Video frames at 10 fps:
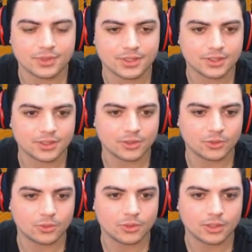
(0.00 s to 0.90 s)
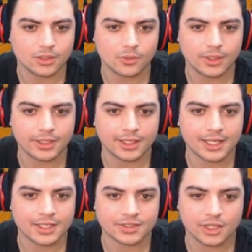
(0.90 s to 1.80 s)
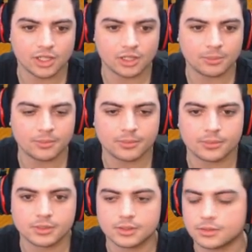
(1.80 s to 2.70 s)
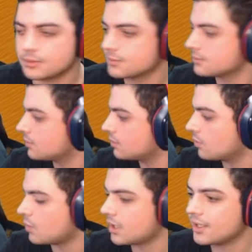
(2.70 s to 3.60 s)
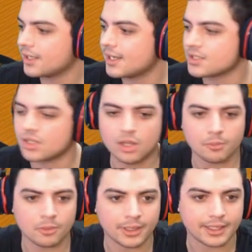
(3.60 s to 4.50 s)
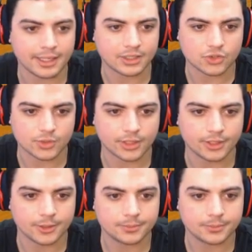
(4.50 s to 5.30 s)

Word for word: I love Why you guys? Ah! All up, why you guys all up on my cactus right now?